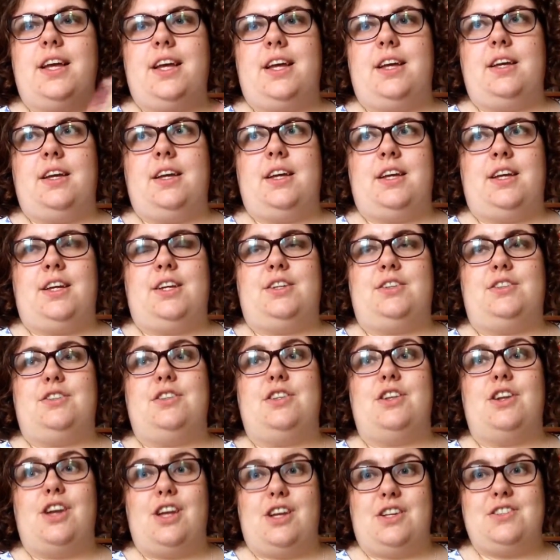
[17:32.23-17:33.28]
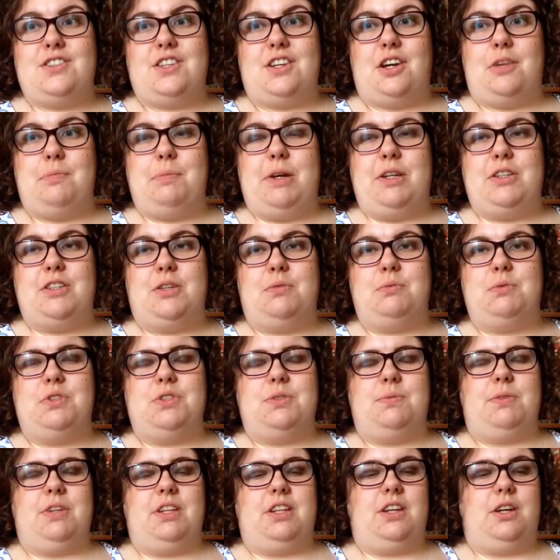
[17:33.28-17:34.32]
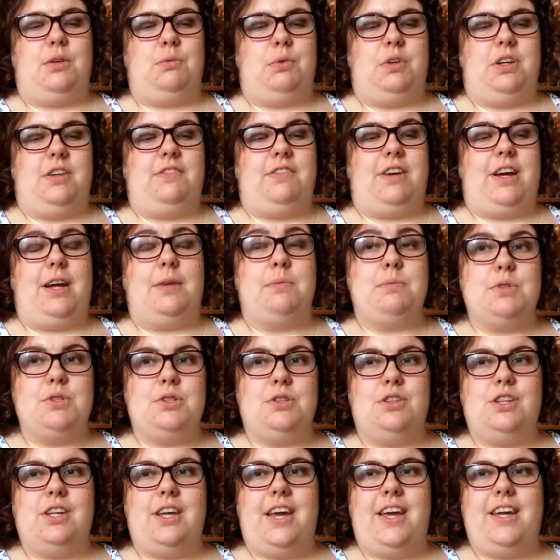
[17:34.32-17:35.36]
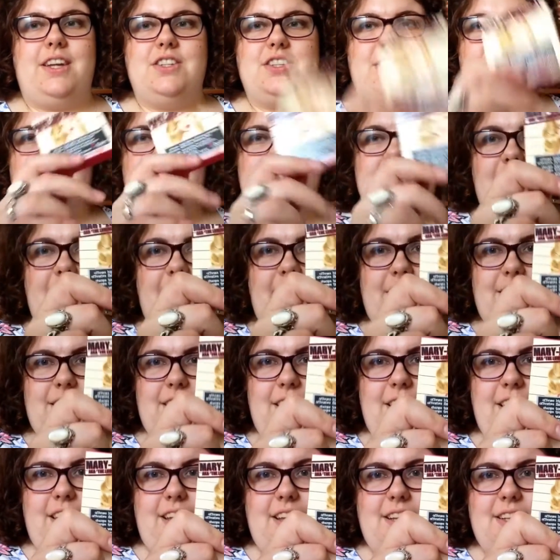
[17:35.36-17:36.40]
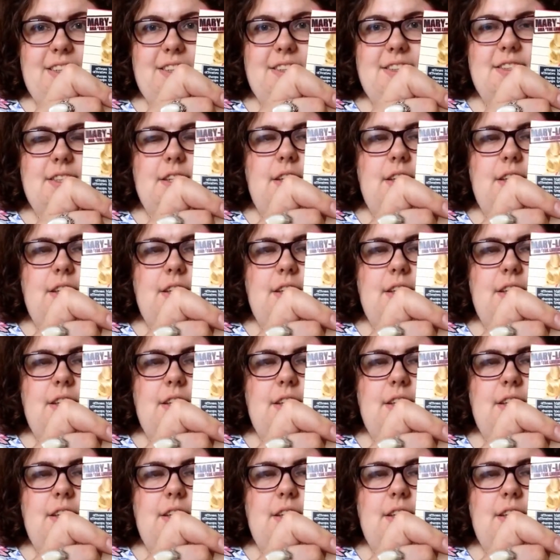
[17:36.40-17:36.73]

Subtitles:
And the last thing I picked up was something that I wanted for absolutely ages, and it's